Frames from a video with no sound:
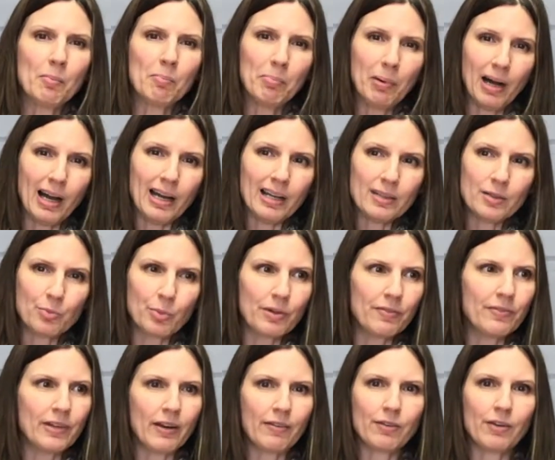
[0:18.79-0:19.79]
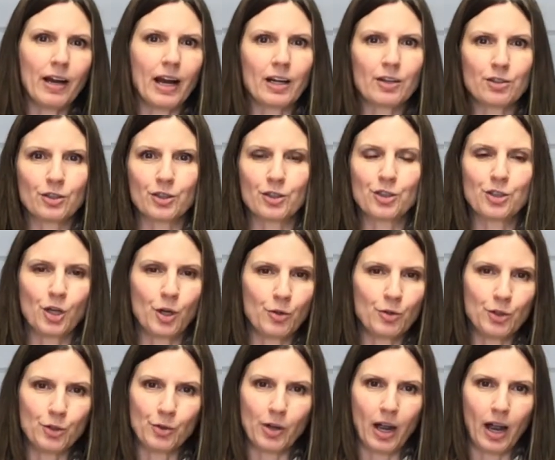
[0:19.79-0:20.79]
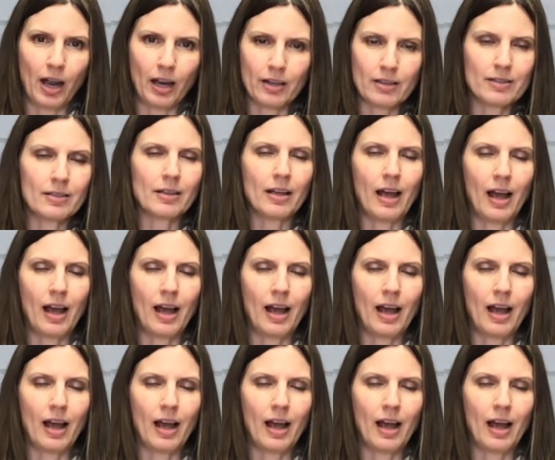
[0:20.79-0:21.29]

But we've never actually shown you guys